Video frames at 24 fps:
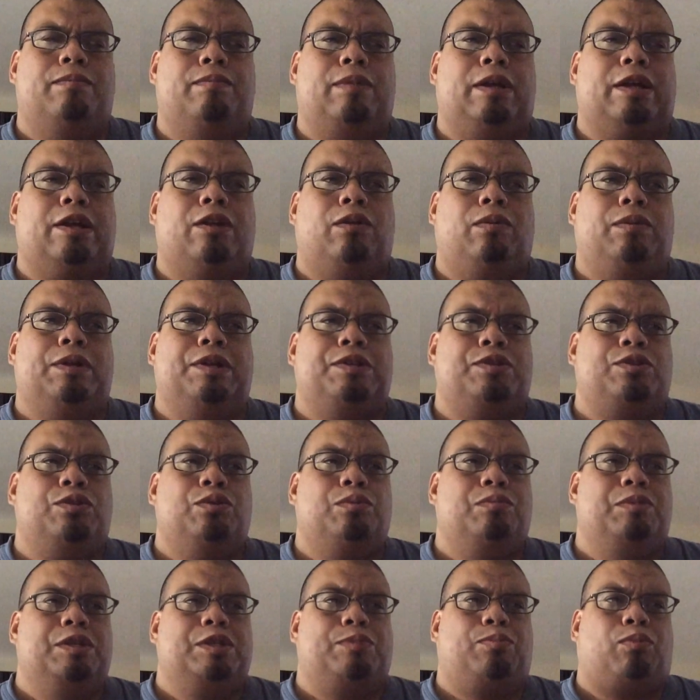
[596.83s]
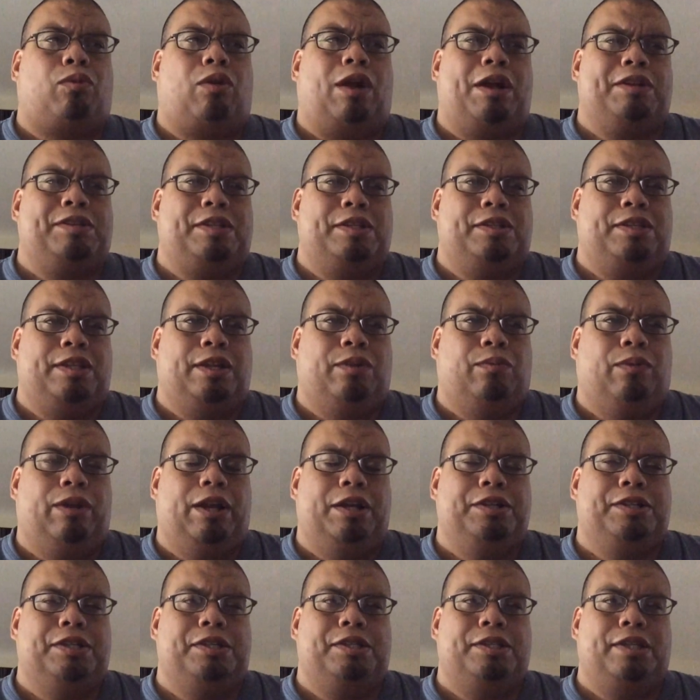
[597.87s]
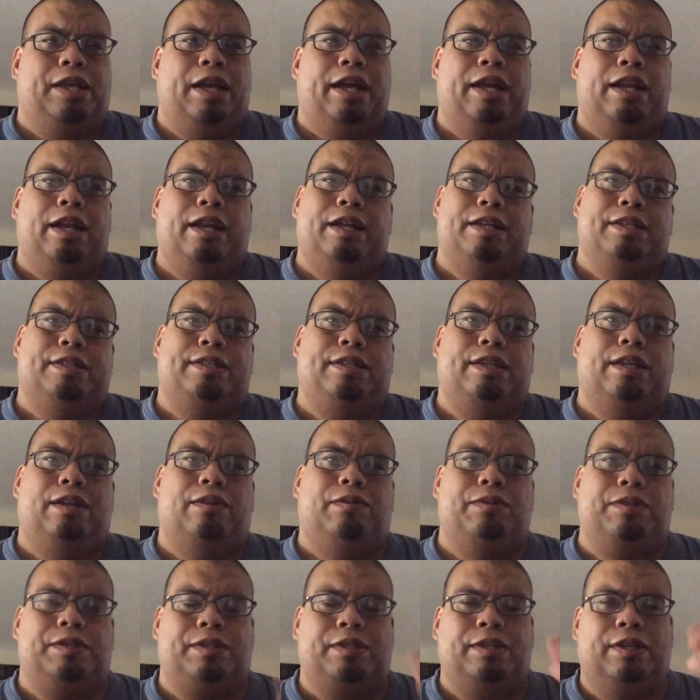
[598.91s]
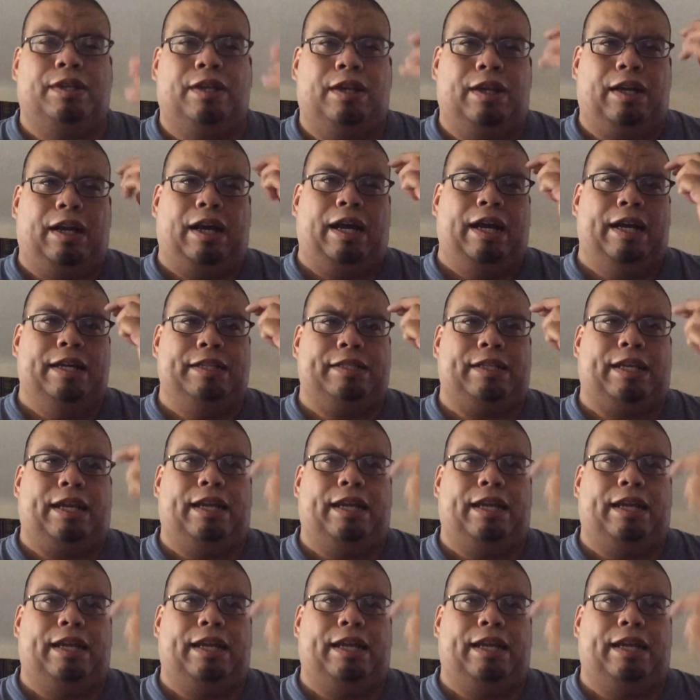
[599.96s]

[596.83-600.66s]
I can only assume he's processing what I just said, and his eyes